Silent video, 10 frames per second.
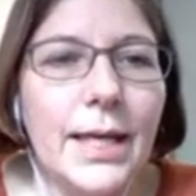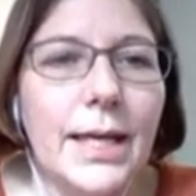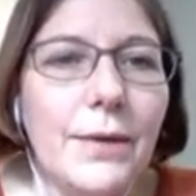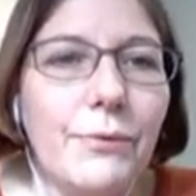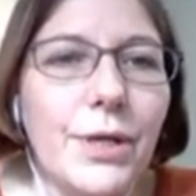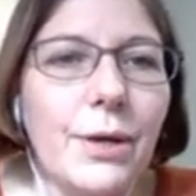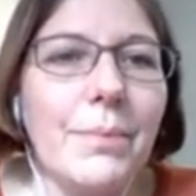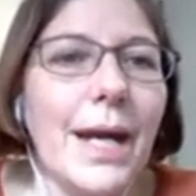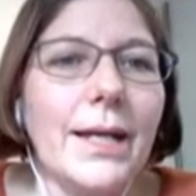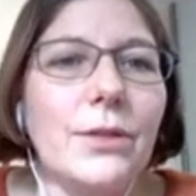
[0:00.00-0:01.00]
If we
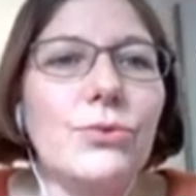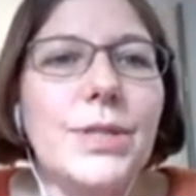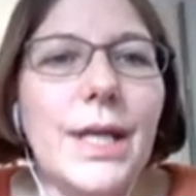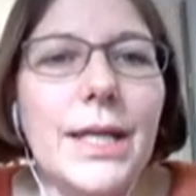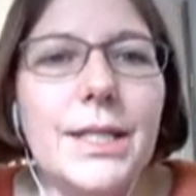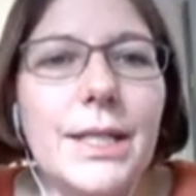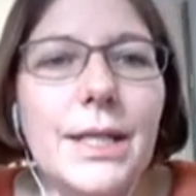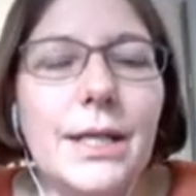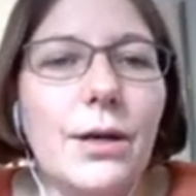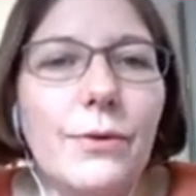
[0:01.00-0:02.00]
come back to the
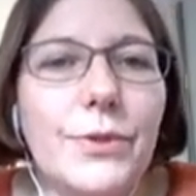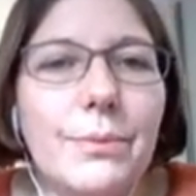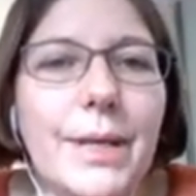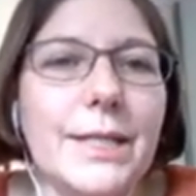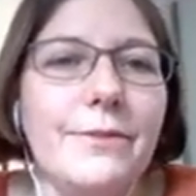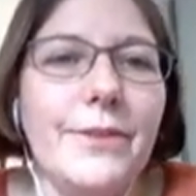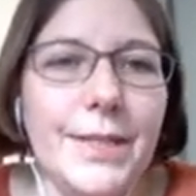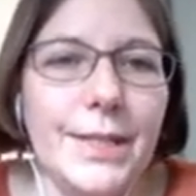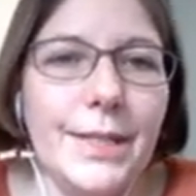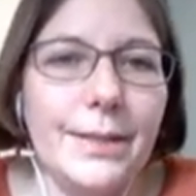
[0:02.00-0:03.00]
idea of the best
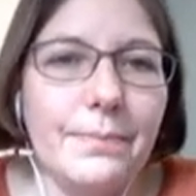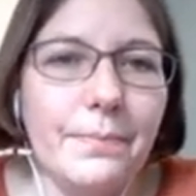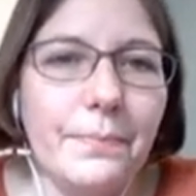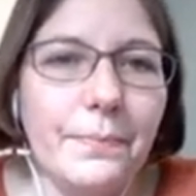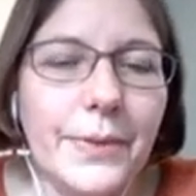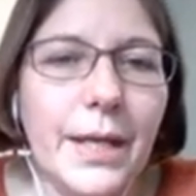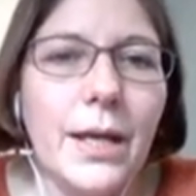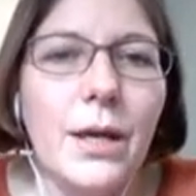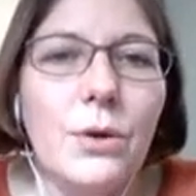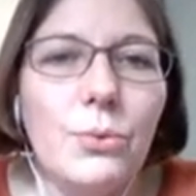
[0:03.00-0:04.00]
VT,
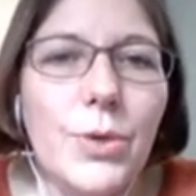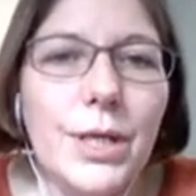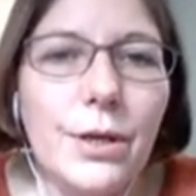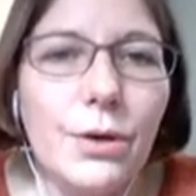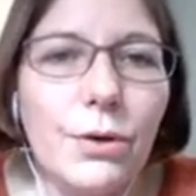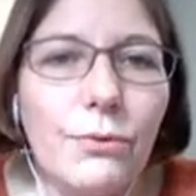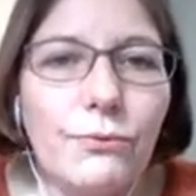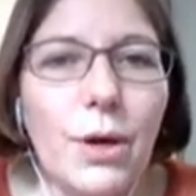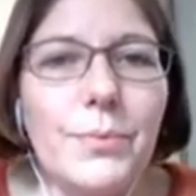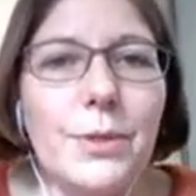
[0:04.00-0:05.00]
we know
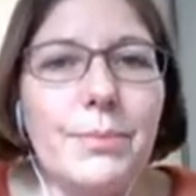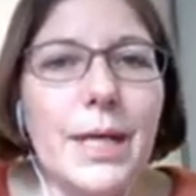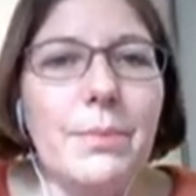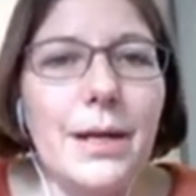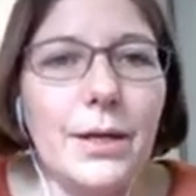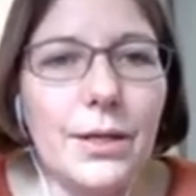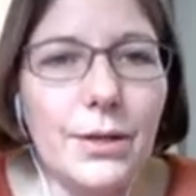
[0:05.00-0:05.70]
from the baby lung